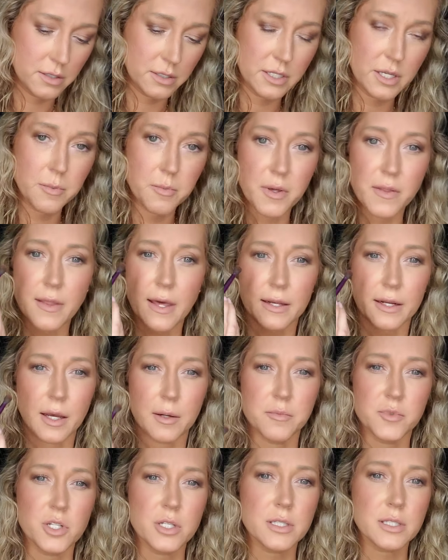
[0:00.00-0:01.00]
deepen that
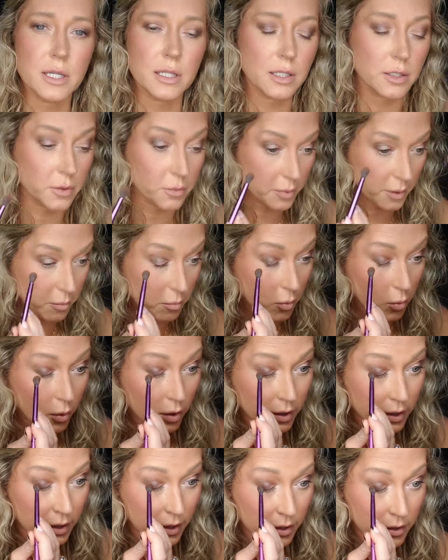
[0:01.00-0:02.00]
up just a little bit
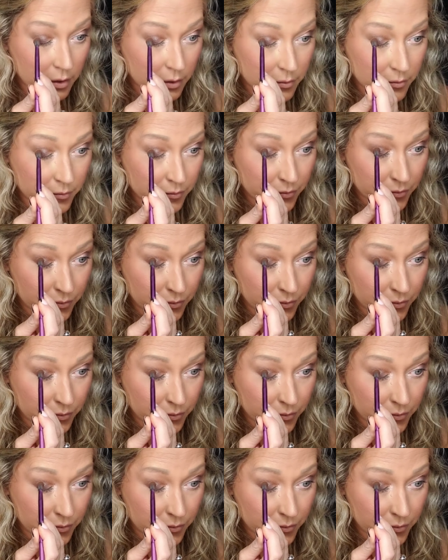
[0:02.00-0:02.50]
more here.